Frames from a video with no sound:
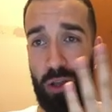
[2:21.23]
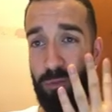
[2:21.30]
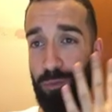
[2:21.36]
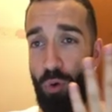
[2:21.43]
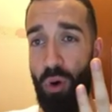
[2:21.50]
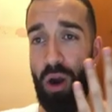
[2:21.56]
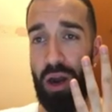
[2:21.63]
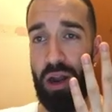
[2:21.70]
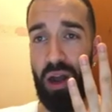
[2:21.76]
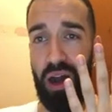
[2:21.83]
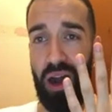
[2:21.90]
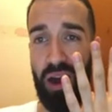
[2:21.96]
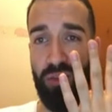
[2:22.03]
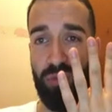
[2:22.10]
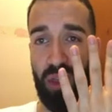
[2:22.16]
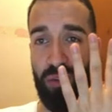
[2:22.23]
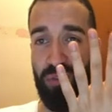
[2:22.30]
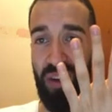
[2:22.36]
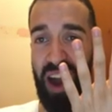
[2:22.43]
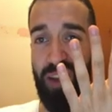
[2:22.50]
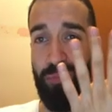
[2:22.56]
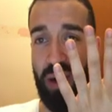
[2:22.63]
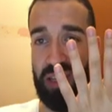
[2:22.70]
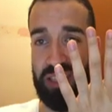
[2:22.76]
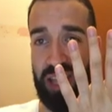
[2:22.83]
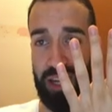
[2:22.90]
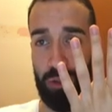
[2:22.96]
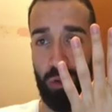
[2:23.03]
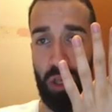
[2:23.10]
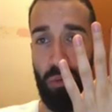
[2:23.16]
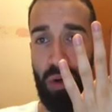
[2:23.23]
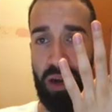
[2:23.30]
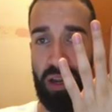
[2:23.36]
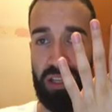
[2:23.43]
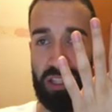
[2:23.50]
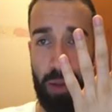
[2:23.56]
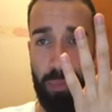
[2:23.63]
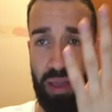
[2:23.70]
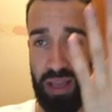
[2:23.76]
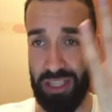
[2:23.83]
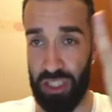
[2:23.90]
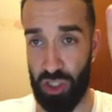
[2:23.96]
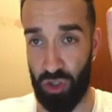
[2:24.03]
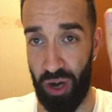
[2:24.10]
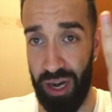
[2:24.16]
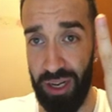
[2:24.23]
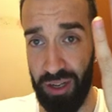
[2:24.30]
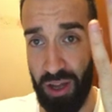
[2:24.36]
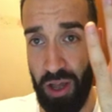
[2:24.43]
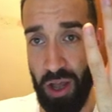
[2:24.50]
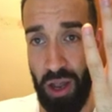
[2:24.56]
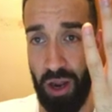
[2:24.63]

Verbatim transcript: The four of the five best deck, only one is not being, it's Strike,